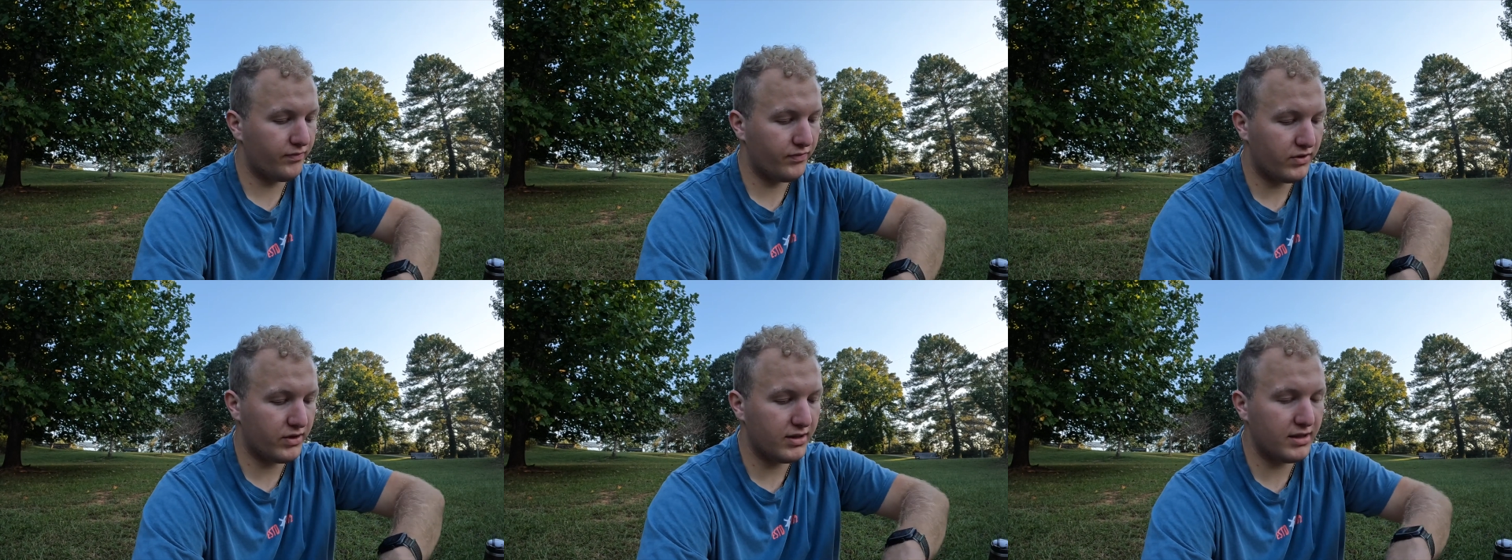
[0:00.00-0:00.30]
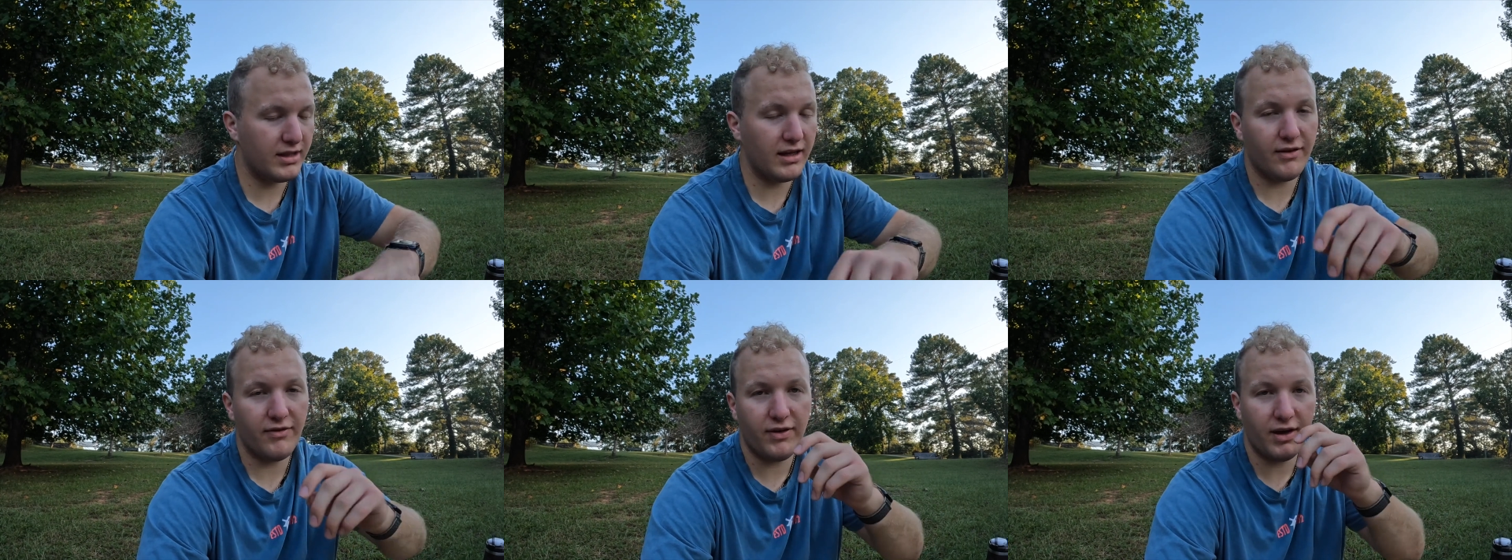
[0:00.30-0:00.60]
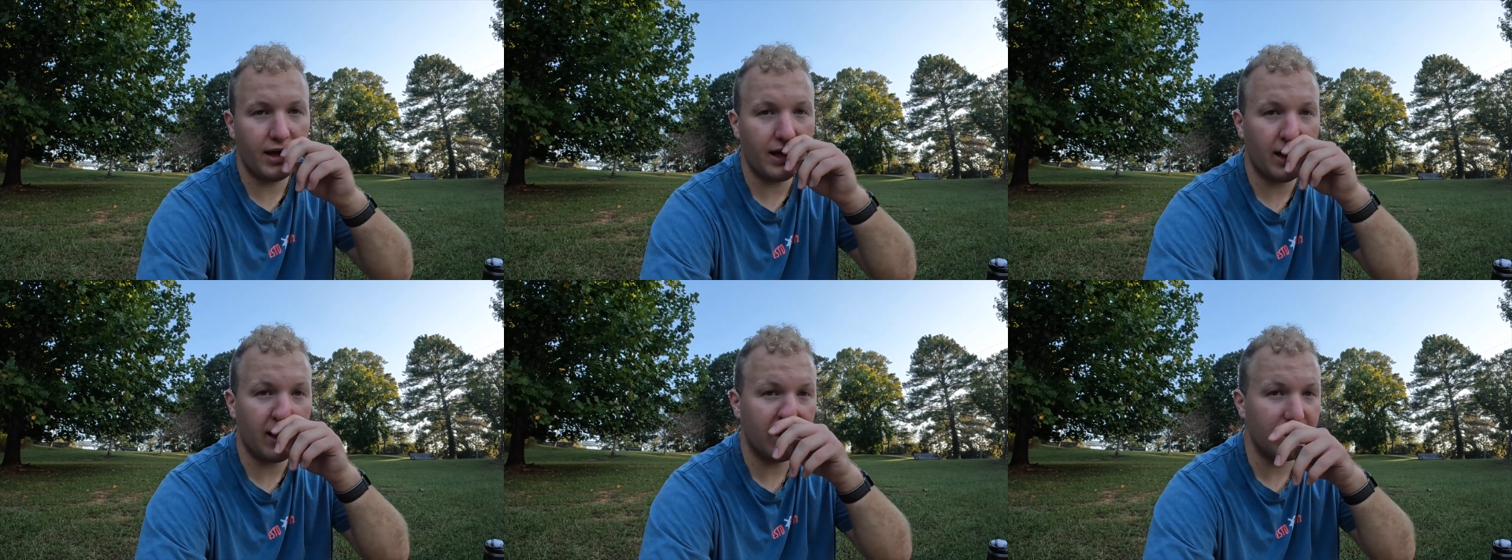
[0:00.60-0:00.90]
to see if
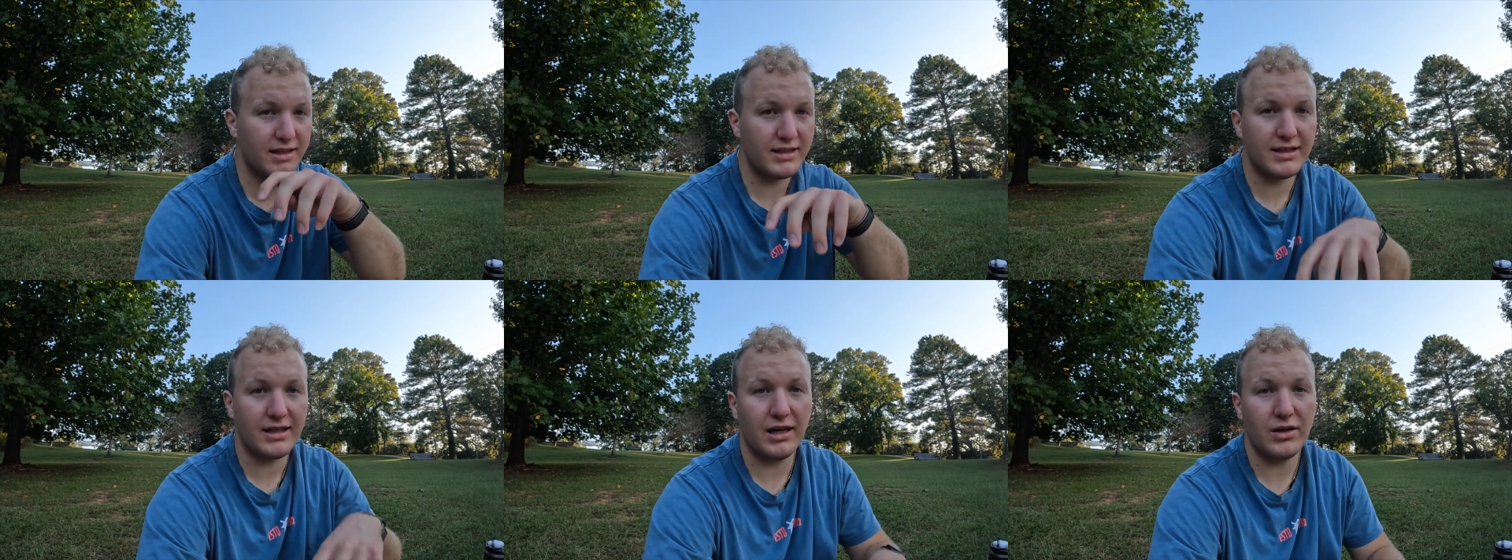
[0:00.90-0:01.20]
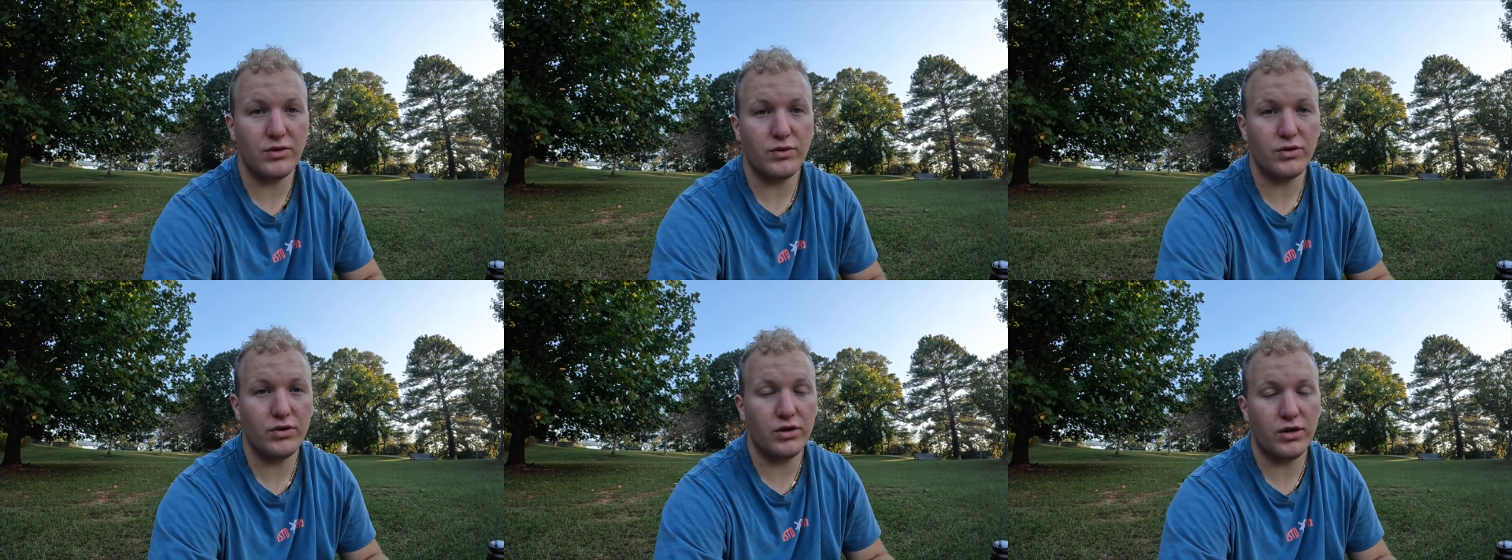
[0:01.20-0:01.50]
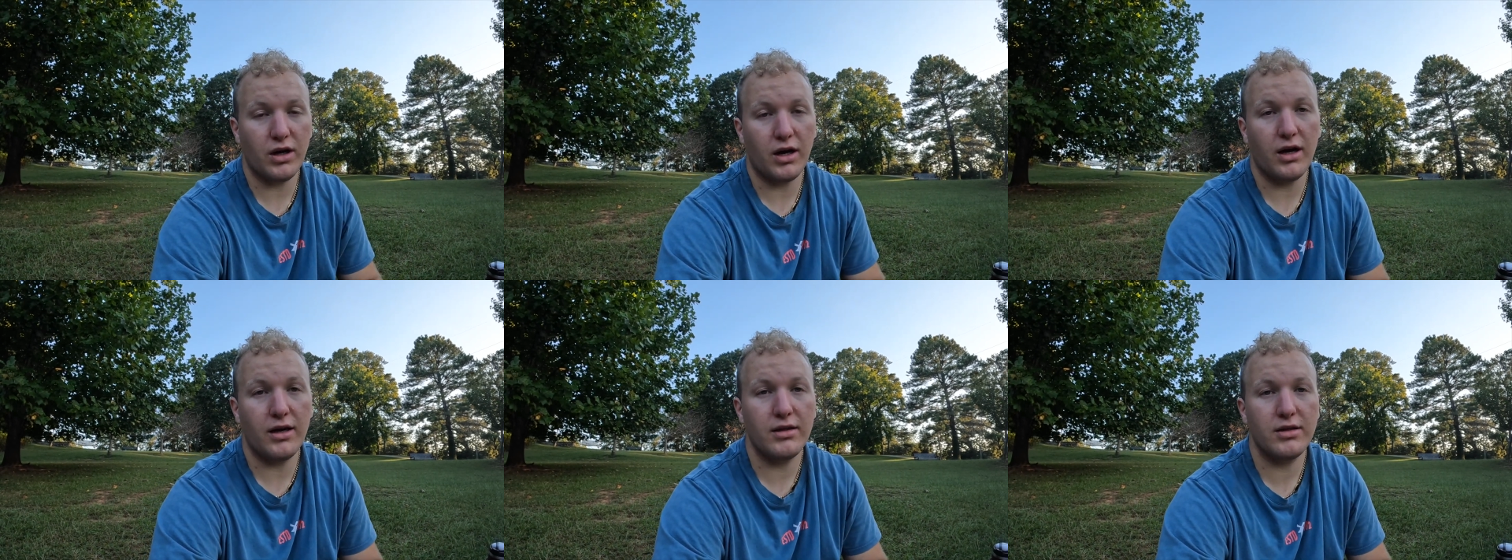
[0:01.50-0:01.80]
I get scheduled or
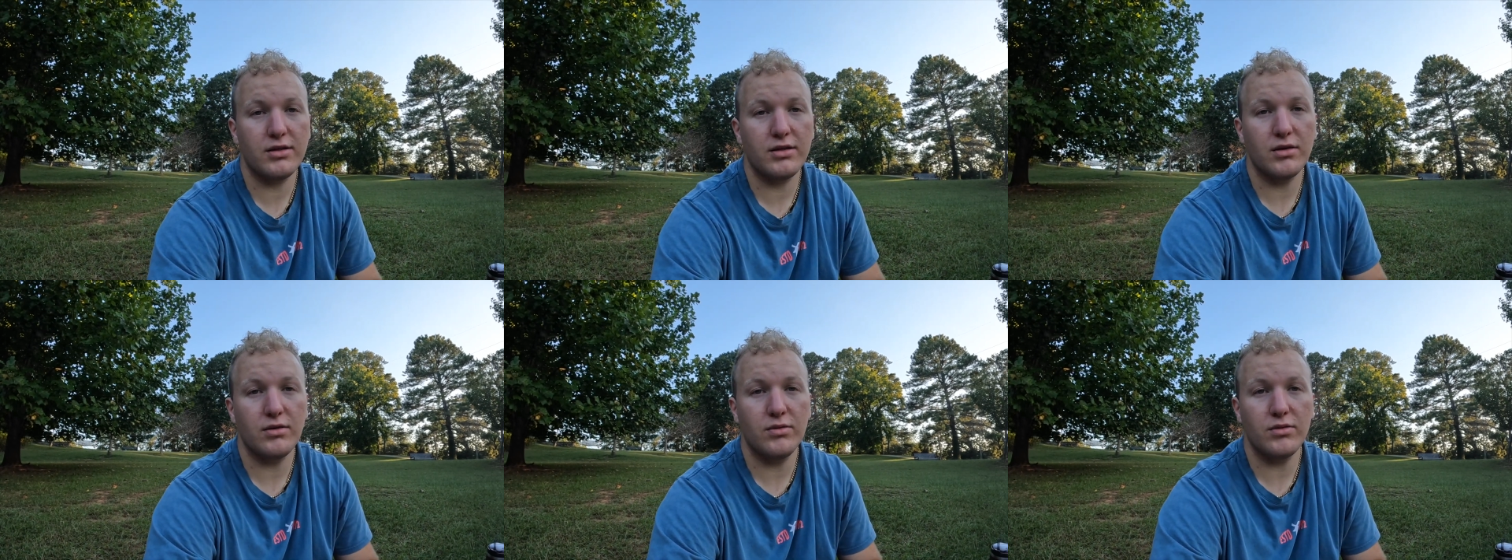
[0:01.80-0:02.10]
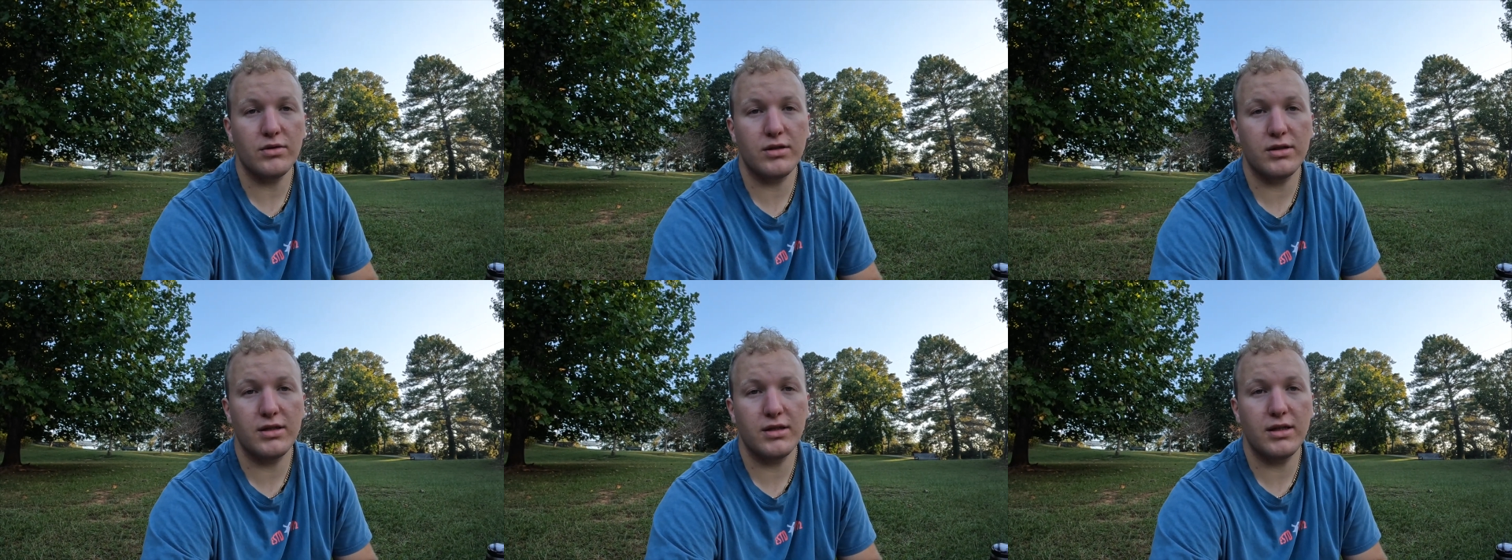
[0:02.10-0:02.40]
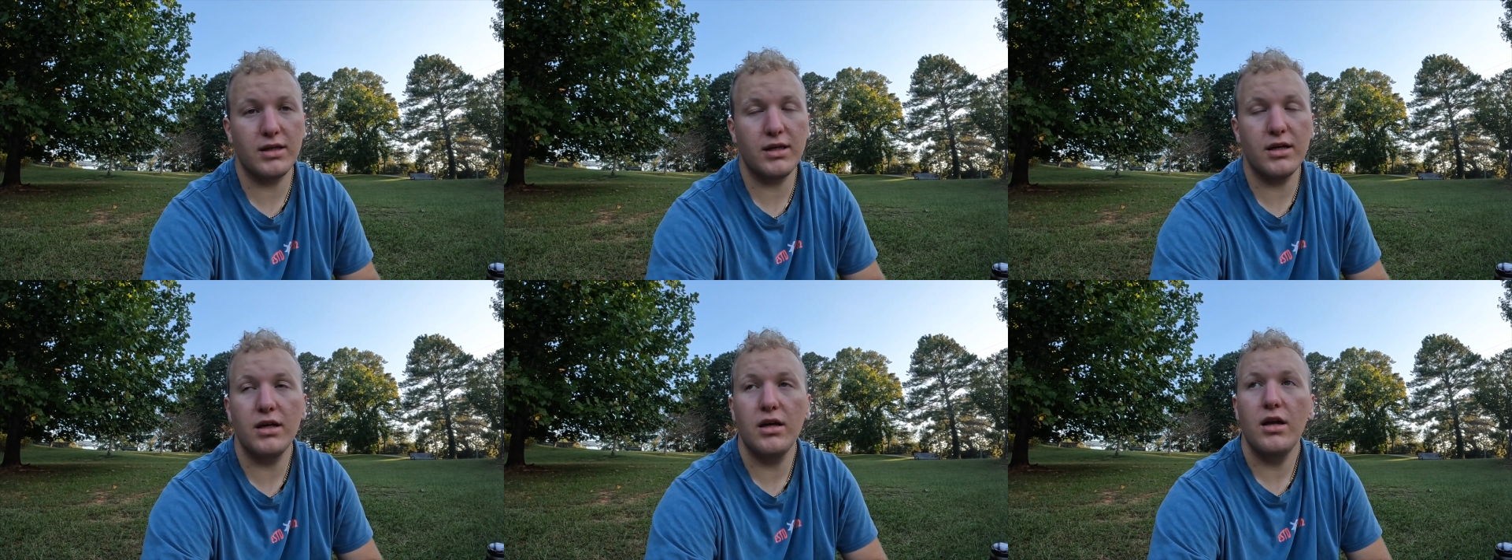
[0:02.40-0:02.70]
not. So we'll
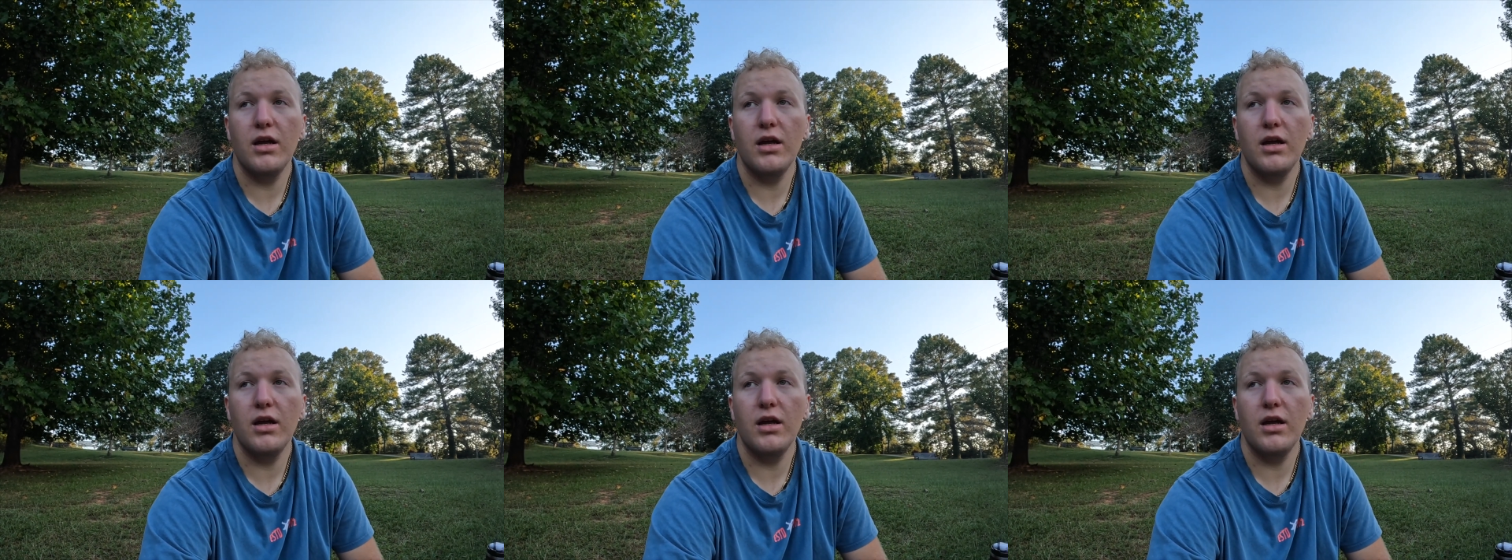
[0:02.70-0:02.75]
see.